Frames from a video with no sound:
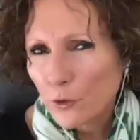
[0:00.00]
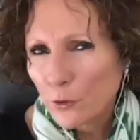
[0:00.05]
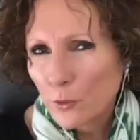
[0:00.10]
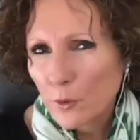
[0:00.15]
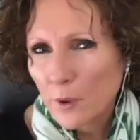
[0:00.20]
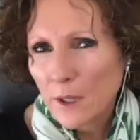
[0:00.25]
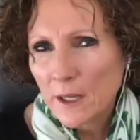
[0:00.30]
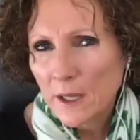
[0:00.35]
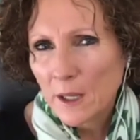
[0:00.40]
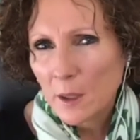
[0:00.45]

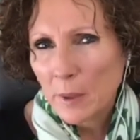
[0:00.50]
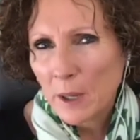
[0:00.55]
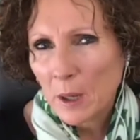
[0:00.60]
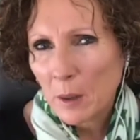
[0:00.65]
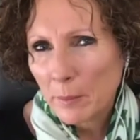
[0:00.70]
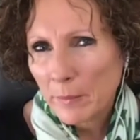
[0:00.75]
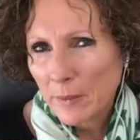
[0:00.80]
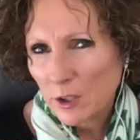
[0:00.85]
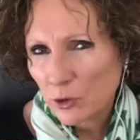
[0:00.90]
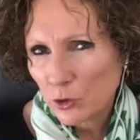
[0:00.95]
really about
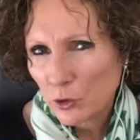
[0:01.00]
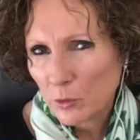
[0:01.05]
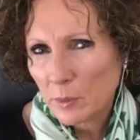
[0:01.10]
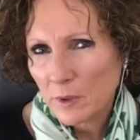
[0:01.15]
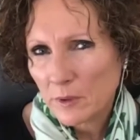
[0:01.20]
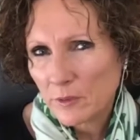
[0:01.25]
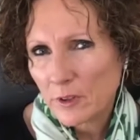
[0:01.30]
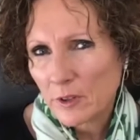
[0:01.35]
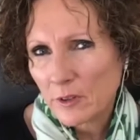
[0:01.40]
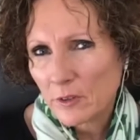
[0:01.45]

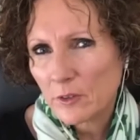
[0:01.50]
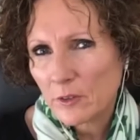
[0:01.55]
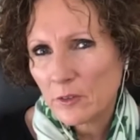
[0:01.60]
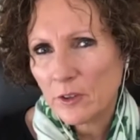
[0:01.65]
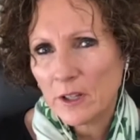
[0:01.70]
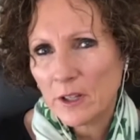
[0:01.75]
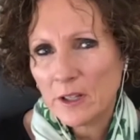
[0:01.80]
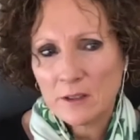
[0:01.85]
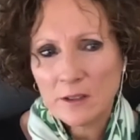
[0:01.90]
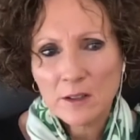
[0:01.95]
measurement, isn't it?